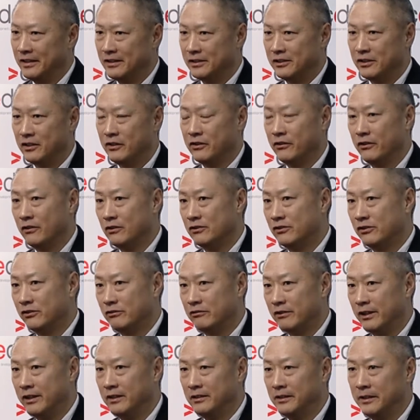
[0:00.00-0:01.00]
South
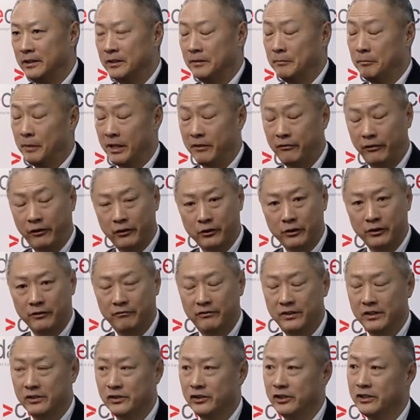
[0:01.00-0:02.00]
Australia, my
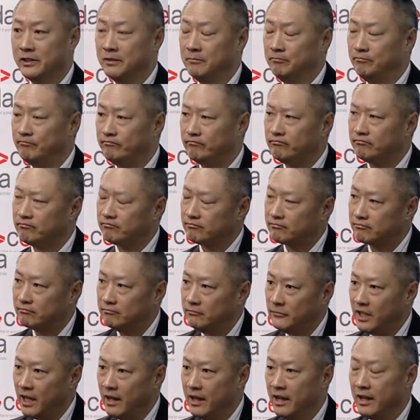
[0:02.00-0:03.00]
third visit,
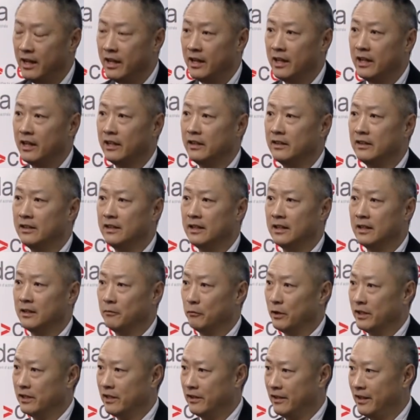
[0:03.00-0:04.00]
and I
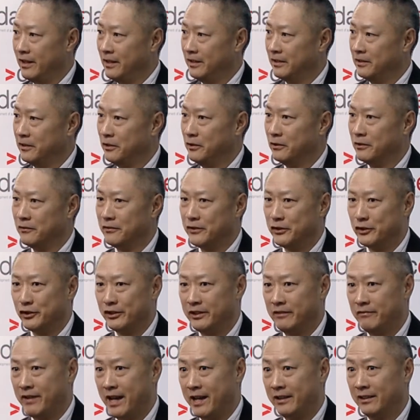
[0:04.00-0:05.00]
want to thank the
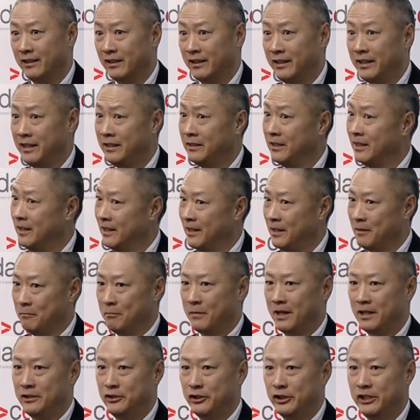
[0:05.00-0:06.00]
University of Adelaide,
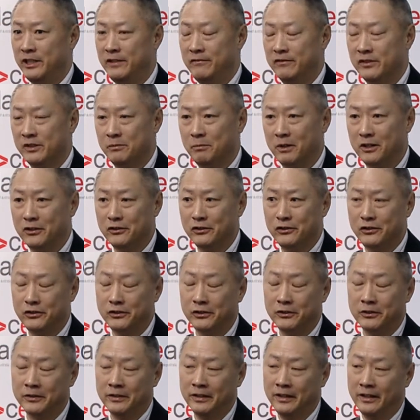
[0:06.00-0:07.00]
my chief
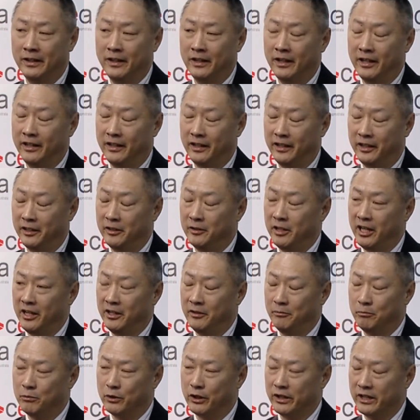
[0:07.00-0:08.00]
sponsor,
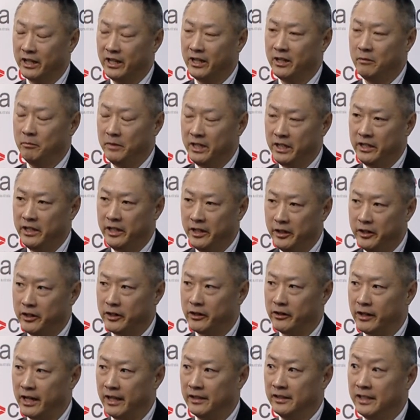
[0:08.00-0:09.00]
in bringing me
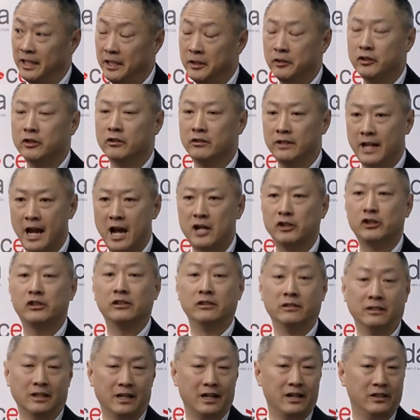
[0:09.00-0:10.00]
here and
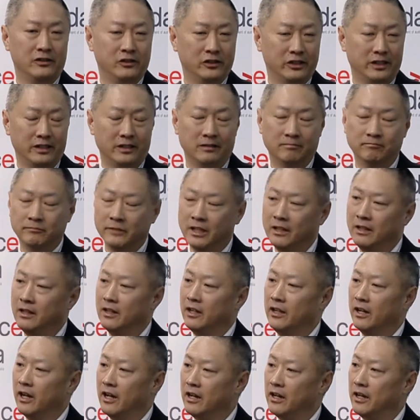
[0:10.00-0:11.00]
internationalizing
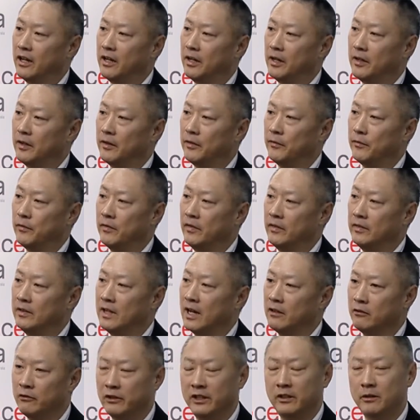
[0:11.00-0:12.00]

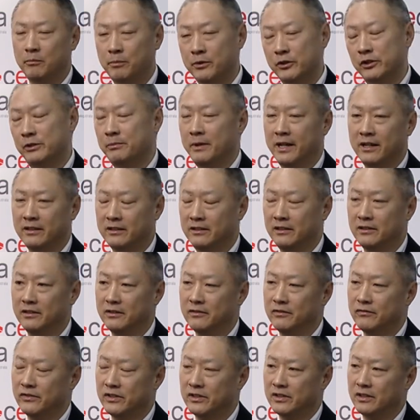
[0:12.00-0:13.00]
not only the
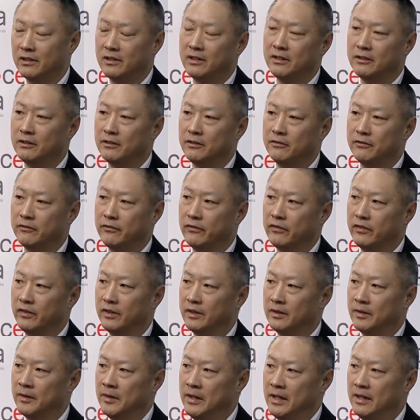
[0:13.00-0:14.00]
perspectives of
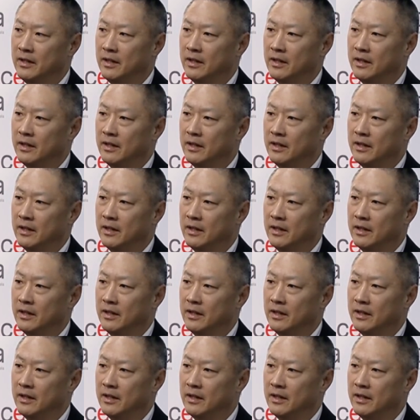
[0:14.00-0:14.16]
the